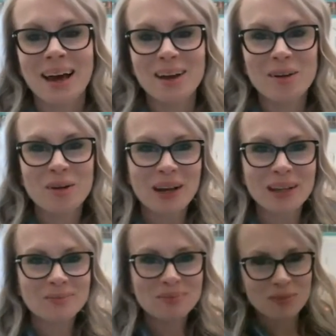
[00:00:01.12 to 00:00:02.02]
Hi, grade
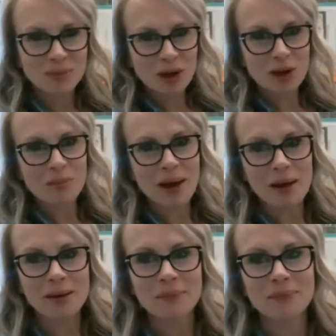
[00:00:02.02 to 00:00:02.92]
one. Welcome
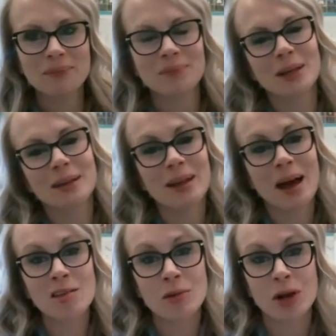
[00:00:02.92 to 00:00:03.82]
back.
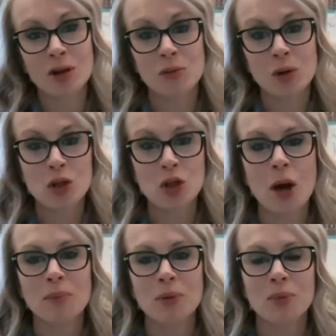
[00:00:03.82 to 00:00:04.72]
Last writer's
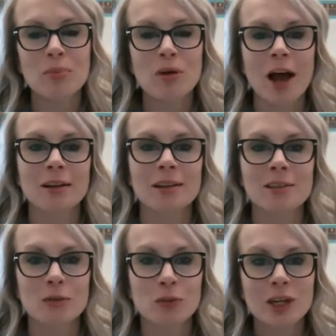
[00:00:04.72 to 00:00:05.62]
workshop, we
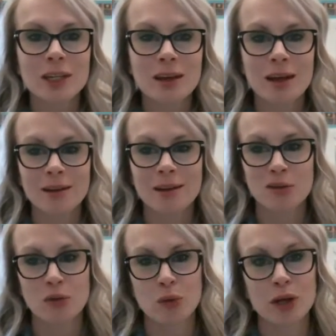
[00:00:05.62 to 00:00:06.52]
practiced retelling a
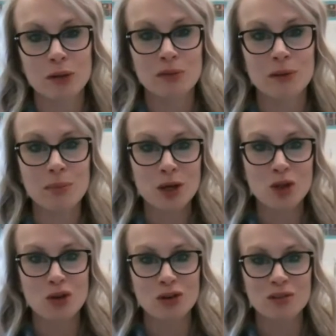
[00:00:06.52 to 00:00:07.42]
story using
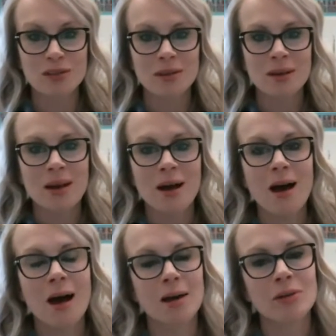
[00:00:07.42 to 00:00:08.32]
pictures.
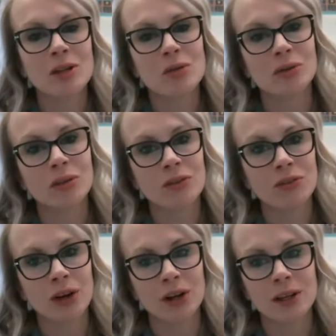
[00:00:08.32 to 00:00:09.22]
I retold the
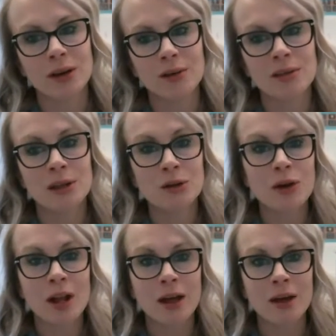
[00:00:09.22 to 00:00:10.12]
fairy tale
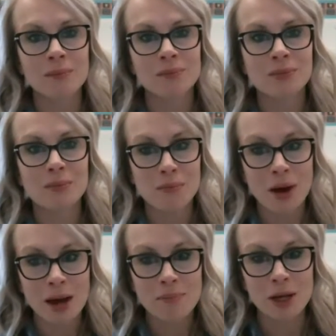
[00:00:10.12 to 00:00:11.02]
Cinderella.
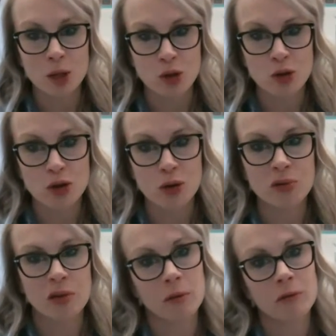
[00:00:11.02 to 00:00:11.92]
My pictures show
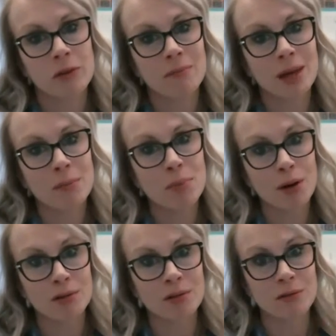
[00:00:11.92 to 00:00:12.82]
some of the main
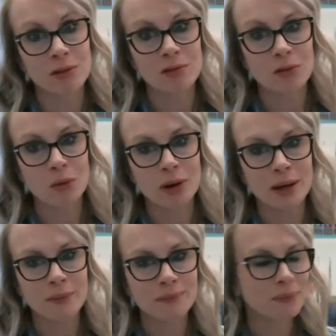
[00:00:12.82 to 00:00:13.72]
parts of the story.